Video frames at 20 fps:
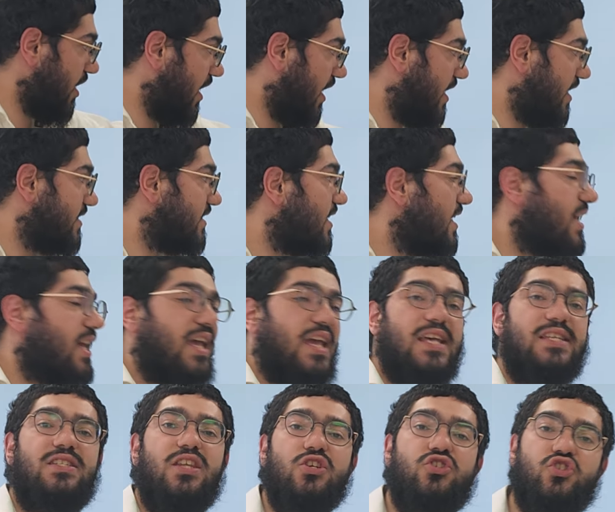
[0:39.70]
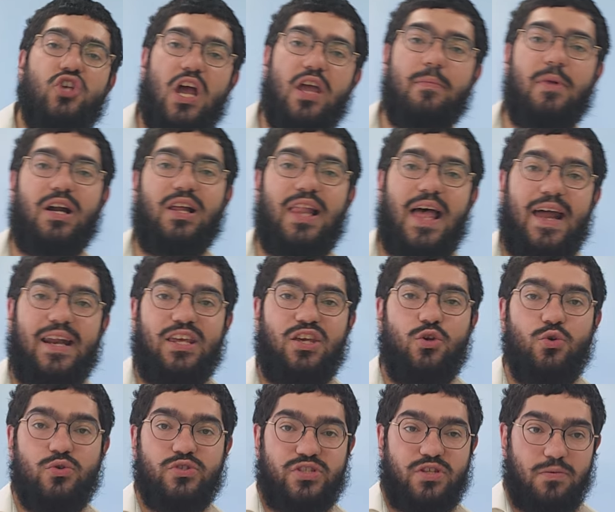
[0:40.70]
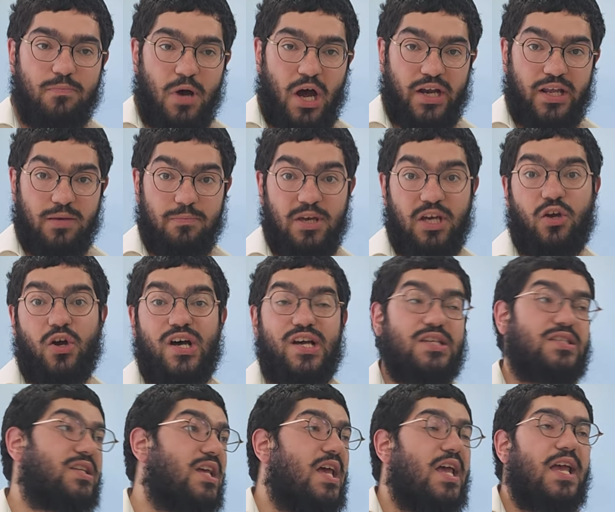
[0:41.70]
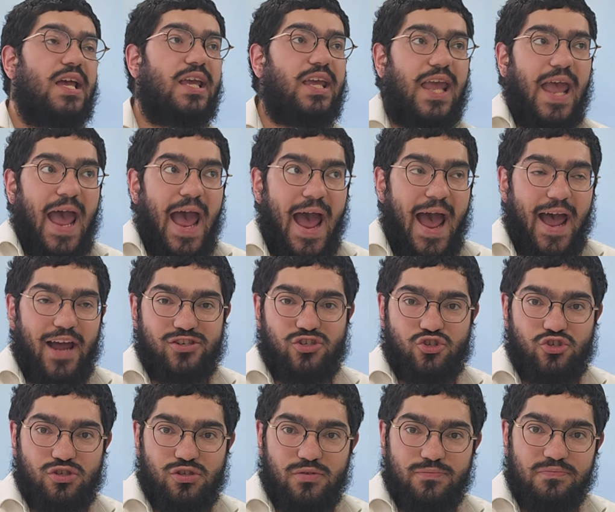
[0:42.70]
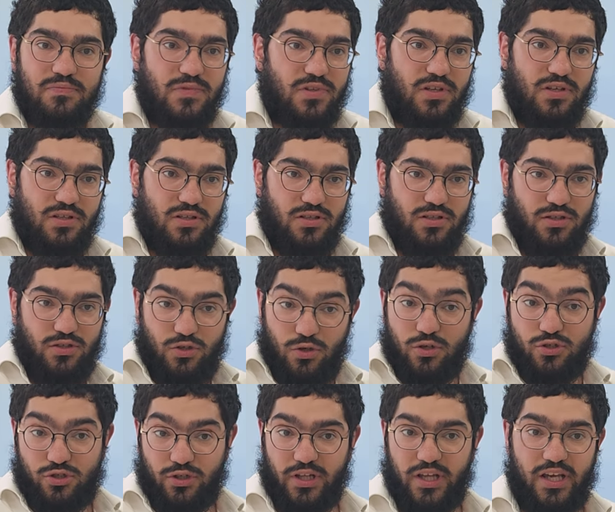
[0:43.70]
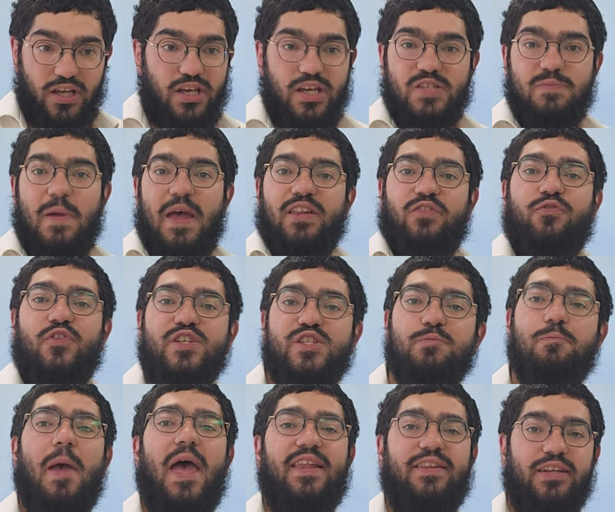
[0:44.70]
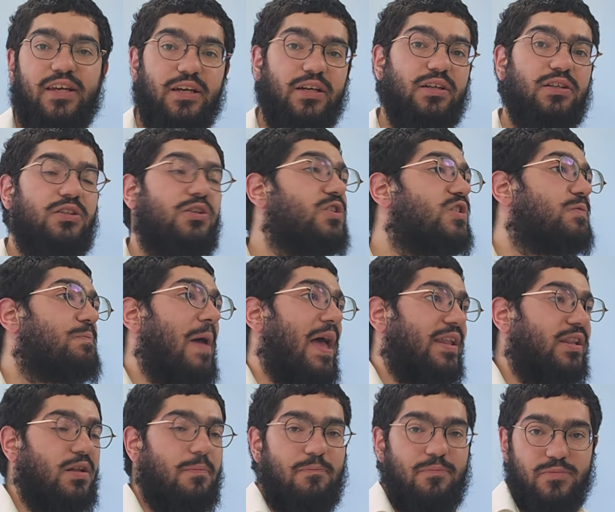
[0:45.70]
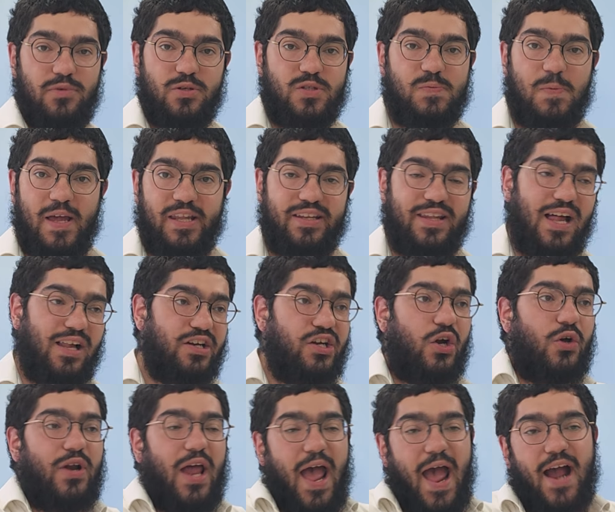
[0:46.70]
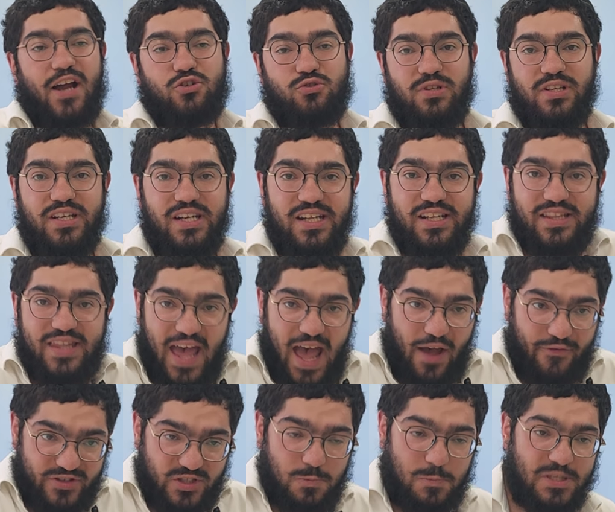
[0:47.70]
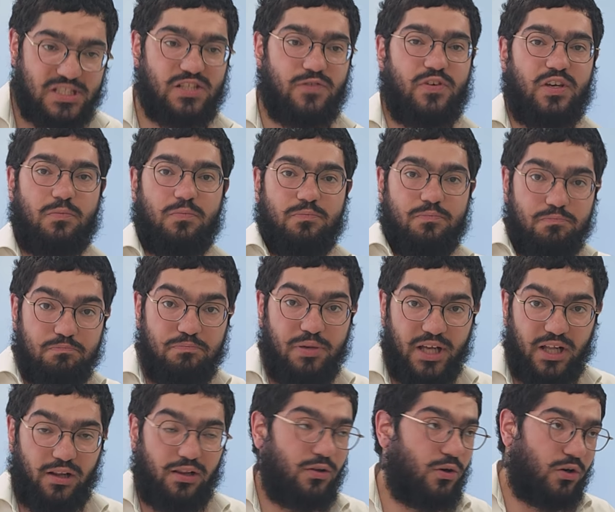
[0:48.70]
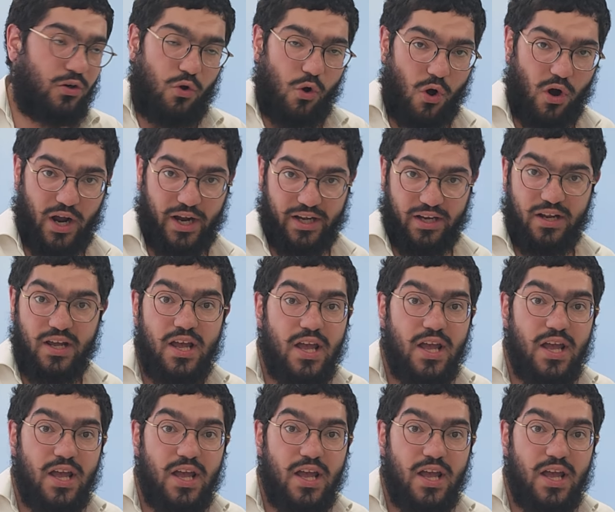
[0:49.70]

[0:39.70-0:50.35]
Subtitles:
is the shomer allowed to use the money? Because cash usually is meant for spending. You spend a dollar. You don't actually need that specific bill or coin.